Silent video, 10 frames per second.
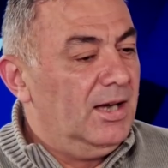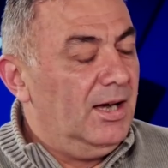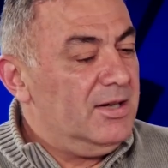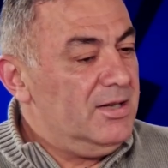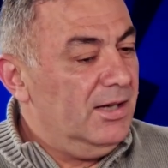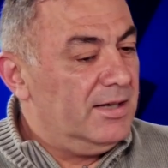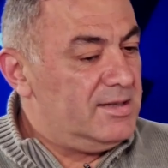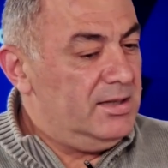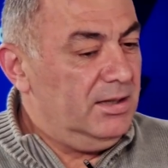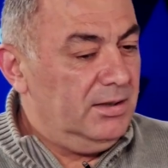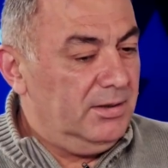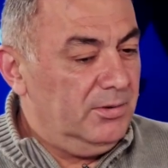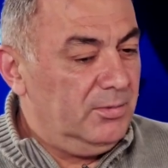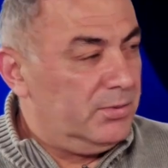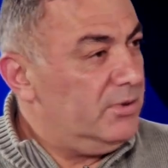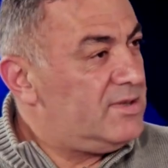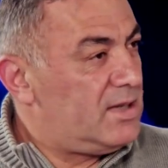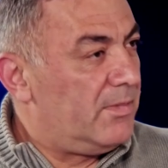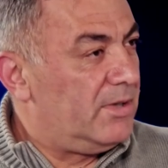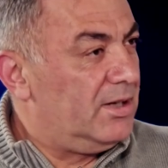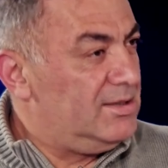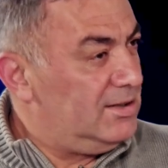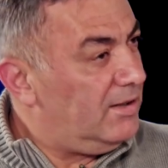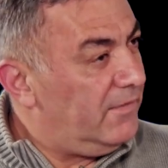Ashley, I see you brought something. Is it a